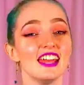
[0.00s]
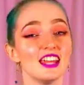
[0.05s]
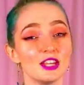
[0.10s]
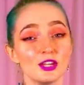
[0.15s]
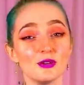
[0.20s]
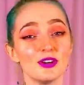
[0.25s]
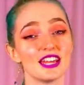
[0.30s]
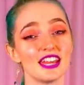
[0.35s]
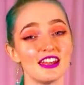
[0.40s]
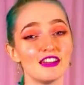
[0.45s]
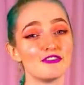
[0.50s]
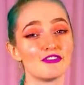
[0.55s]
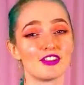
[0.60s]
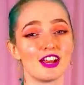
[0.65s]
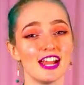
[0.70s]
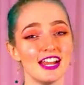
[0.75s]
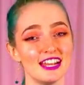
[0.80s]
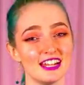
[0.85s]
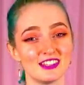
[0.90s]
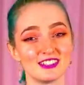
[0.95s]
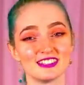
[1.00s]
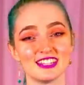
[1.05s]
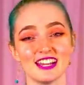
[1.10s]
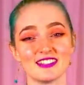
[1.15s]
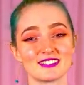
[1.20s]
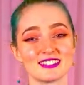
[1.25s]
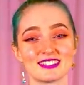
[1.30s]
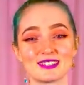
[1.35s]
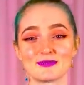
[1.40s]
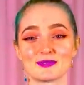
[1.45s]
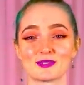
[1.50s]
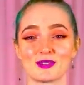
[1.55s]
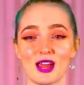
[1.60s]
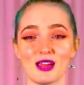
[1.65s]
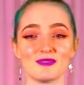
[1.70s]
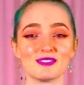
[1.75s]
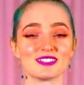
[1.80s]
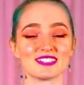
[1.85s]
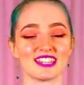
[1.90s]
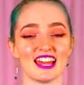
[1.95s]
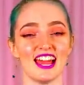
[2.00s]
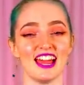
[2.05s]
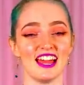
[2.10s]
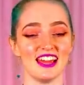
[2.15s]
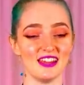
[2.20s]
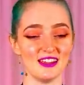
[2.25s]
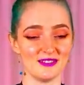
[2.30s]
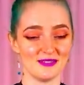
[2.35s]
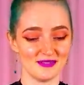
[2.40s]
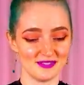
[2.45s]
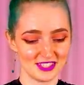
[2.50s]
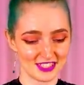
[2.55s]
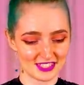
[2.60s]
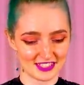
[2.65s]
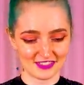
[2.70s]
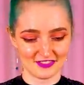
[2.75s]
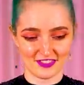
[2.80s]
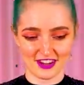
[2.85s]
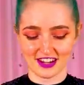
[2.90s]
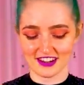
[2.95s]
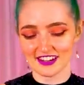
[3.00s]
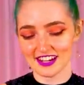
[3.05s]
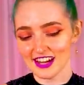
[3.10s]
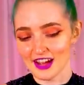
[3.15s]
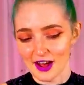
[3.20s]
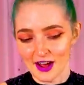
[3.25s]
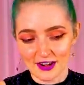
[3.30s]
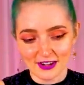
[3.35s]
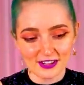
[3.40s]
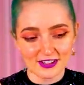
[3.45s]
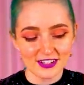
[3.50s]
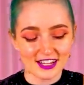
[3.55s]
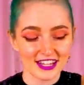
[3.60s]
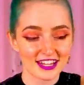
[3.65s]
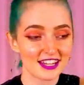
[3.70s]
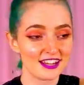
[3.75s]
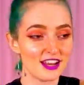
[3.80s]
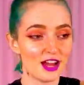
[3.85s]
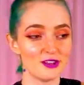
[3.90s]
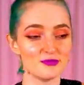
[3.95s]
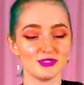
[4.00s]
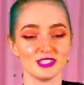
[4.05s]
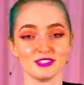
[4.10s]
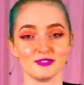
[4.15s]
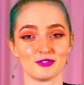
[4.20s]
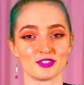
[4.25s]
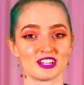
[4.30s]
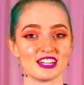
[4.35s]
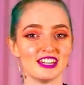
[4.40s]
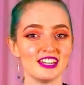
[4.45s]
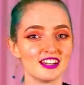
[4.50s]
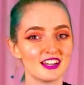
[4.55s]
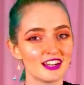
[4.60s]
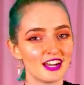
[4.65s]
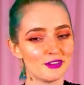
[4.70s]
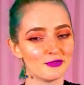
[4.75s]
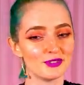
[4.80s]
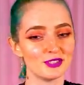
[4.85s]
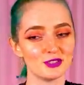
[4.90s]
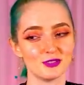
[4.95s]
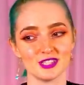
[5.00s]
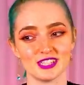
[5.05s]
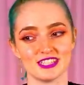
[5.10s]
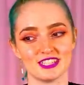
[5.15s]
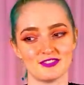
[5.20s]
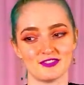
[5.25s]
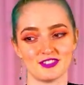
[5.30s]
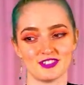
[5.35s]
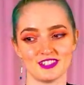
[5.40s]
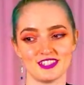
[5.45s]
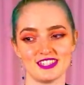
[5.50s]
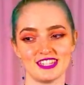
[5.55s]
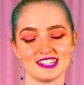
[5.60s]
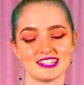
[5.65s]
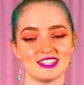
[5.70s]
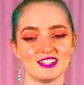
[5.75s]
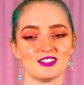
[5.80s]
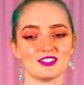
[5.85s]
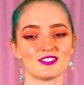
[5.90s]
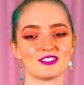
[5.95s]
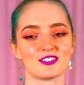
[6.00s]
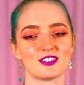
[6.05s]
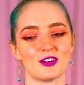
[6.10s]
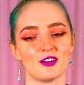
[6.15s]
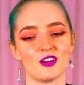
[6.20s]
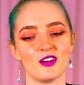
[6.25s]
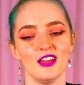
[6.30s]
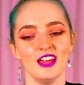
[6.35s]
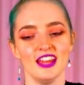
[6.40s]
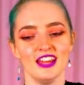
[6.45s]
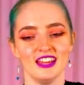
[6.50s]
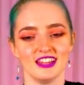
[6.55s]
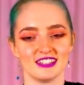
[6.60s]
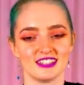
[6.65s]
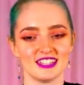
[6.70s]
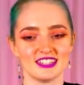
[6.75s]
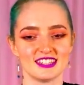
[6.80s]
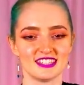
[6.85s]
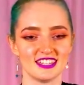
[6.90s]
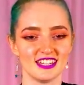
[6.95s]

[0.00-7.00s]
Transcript: Thank you again for eight hundred thousand subscribers. I am just very honored. I cannot believe we're here. I've been doing this for six years, so to